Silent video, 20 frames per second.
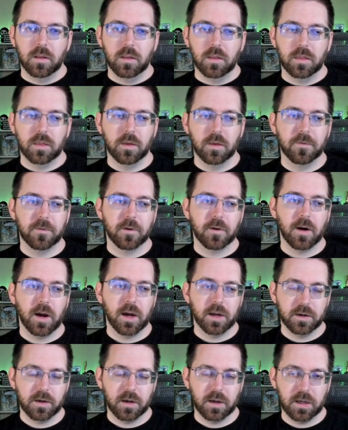The
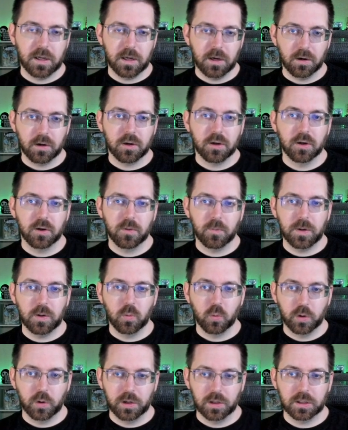veranda here could be
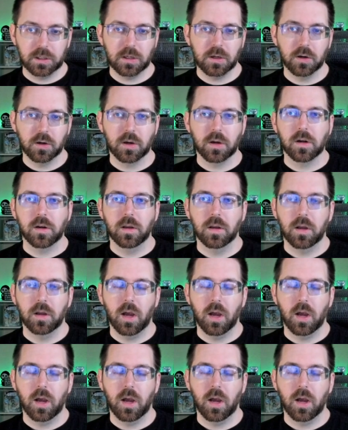really good.